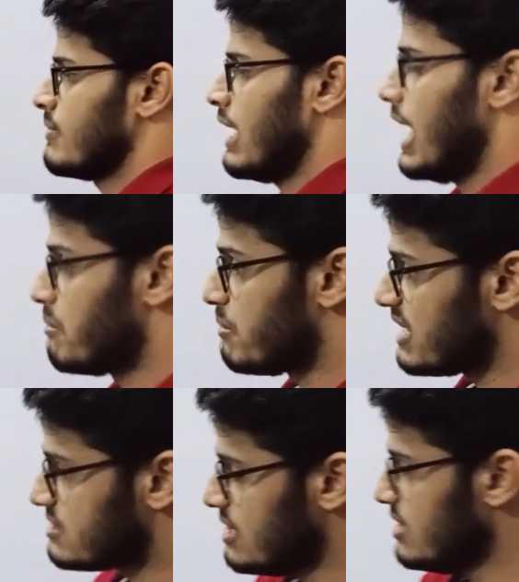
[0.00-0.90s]
by seeing
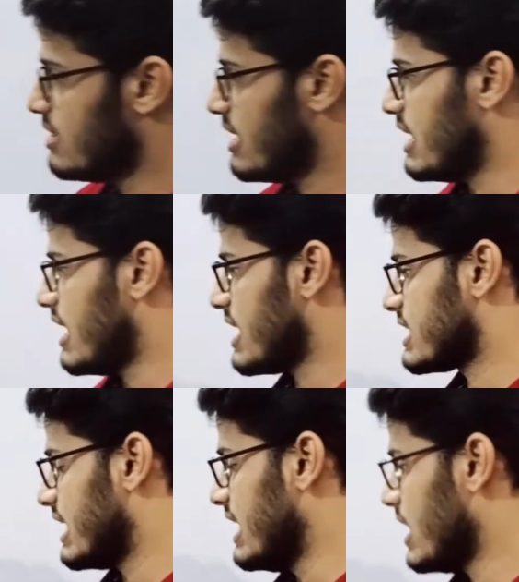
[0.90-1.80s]
the
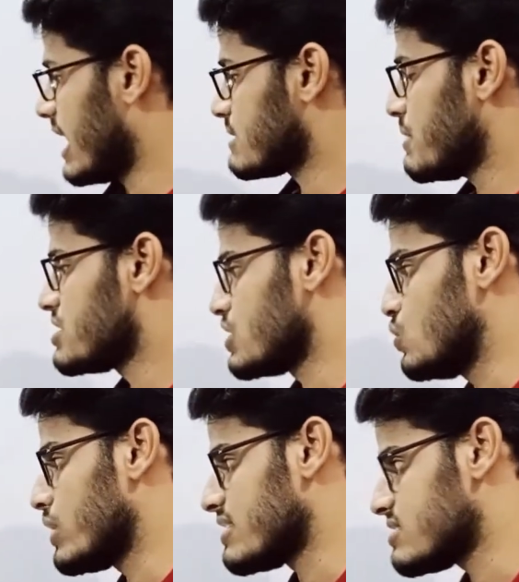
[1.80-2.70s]
expression, you can
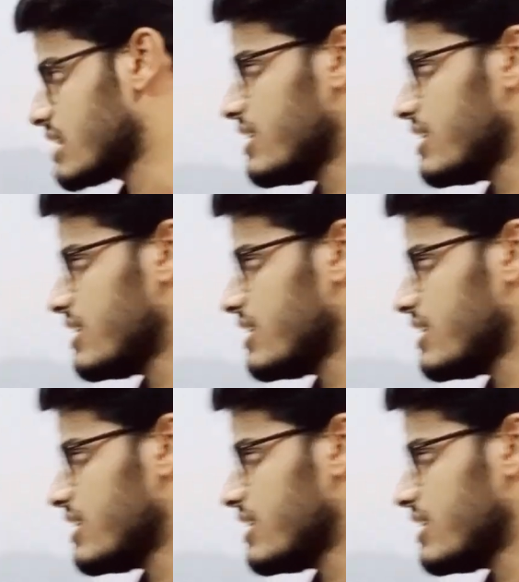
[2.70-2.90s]
say that